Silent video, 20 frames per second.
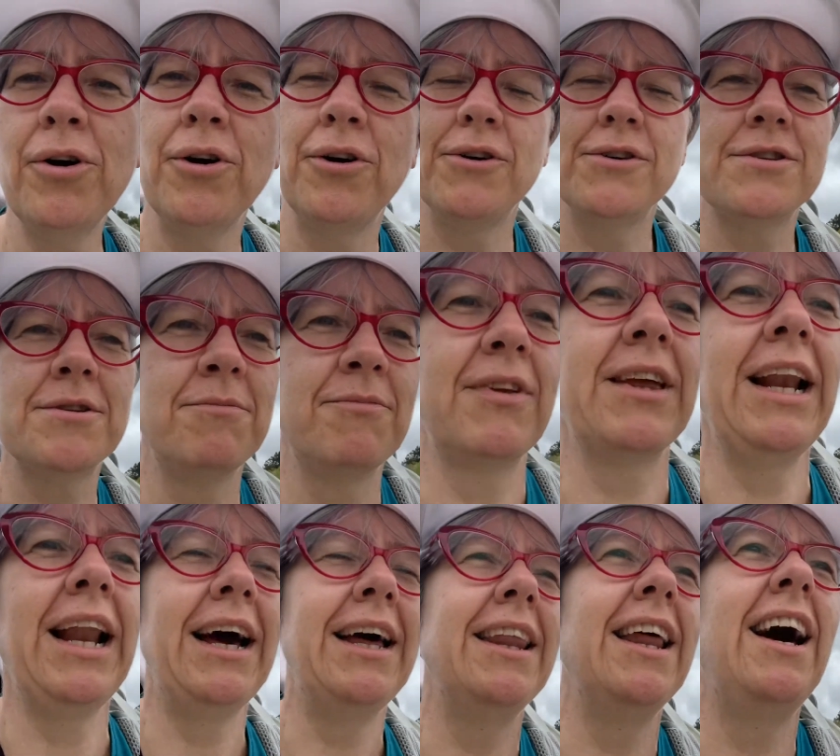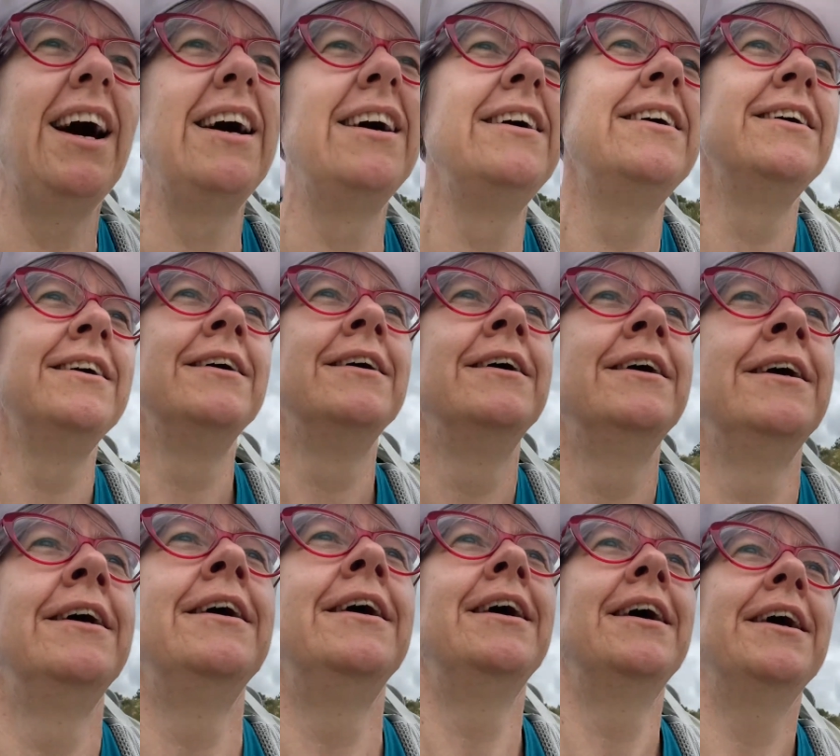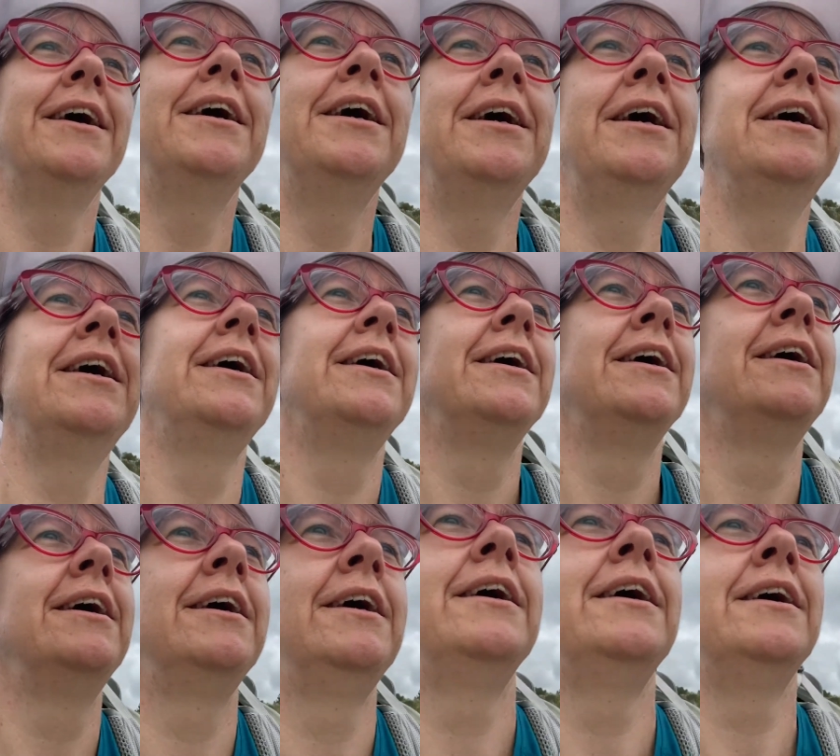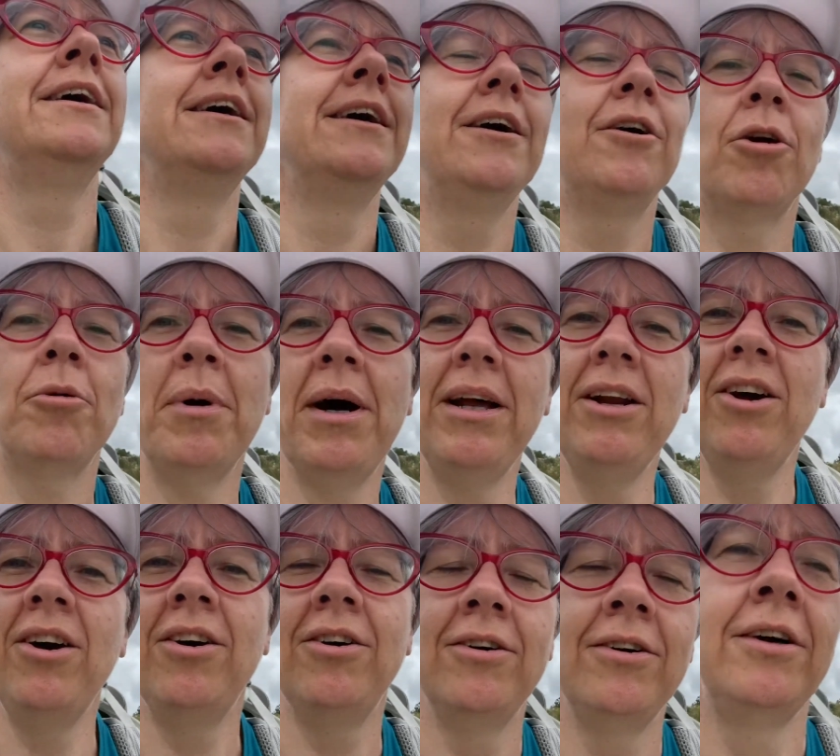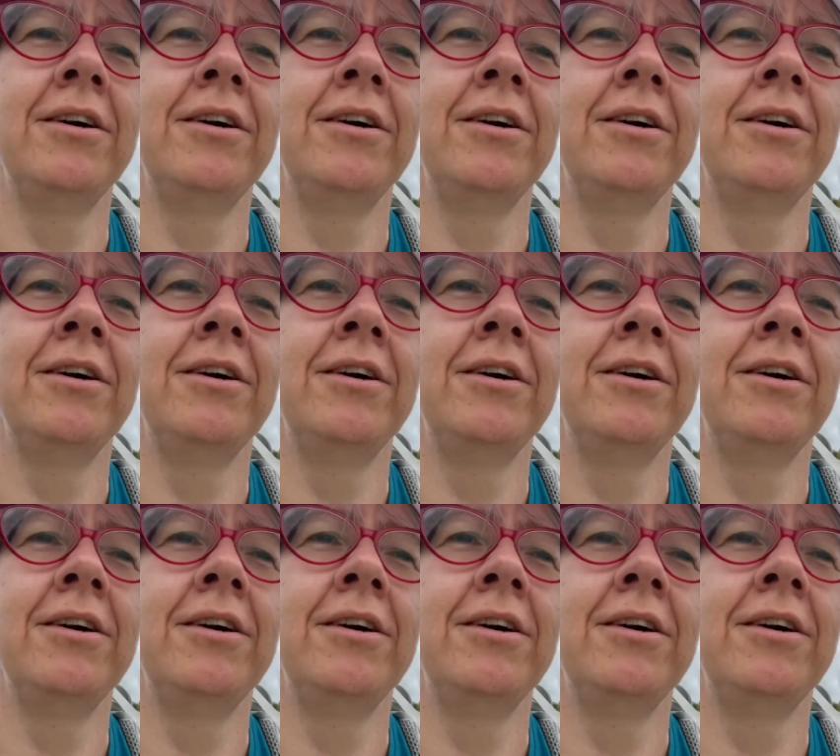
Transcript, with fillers: or something like that, uh, or I might not.